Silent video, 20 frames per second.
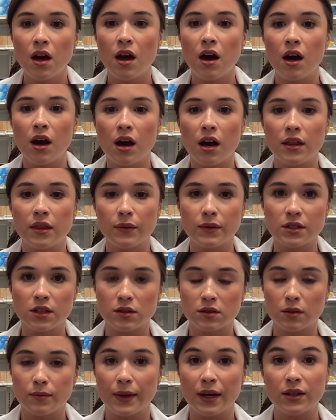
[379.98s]
that we talked
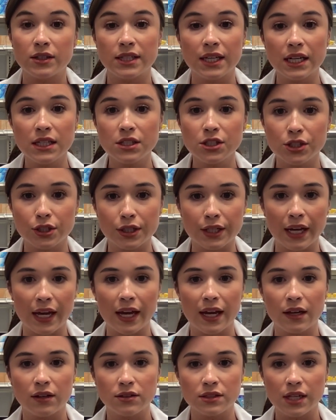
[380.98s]
about
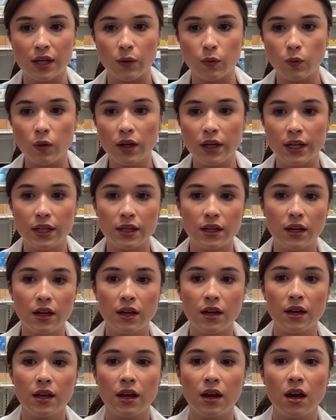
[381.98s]
yesterday on day one
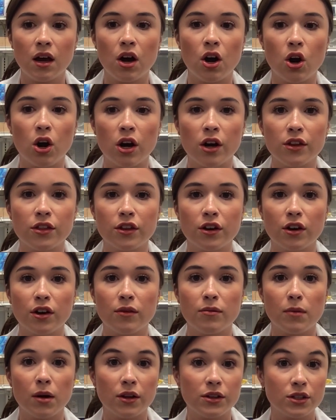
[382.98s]
are the
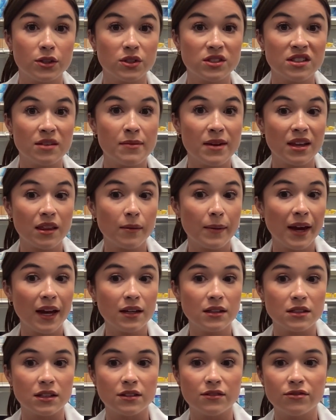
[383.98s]
molecules that make them
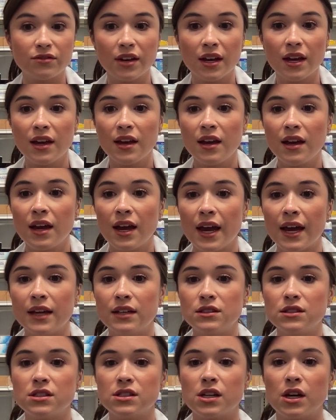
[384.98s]
active.
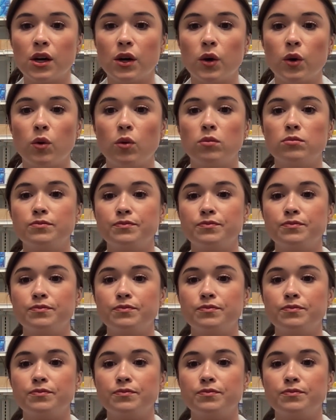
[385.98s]
And so